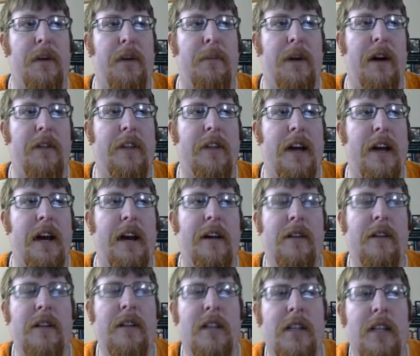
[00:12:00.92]
about that.
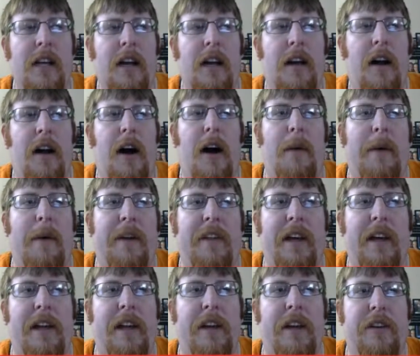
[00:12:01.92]
I
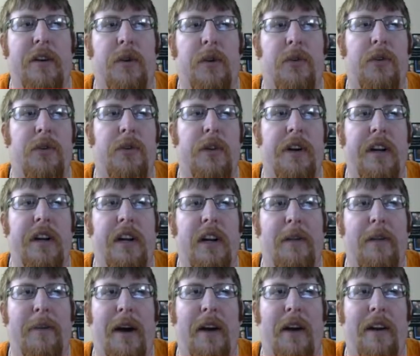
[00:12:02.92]
think that's still trending at
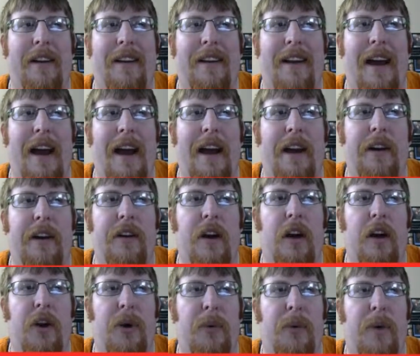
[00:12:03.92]
about a
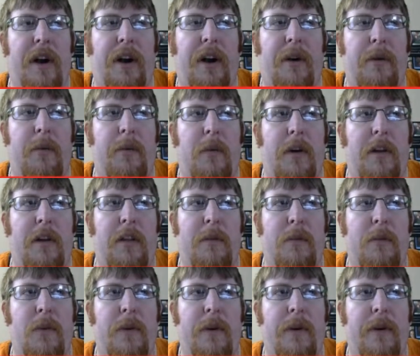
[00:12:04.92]
$9 rare, one of the
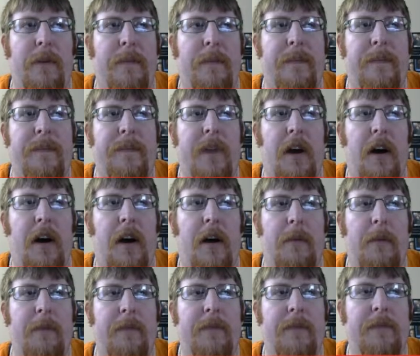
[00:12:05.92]
more
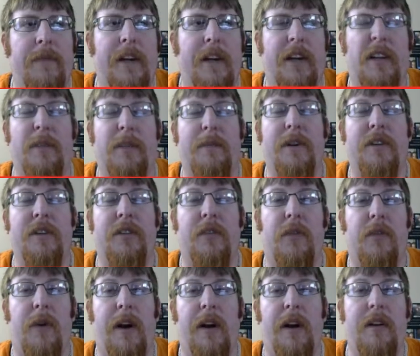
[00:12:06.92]

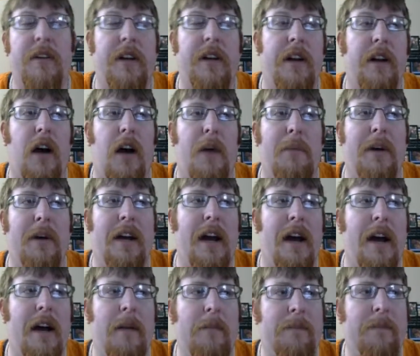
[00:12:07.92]
expensive rares in Omnicat.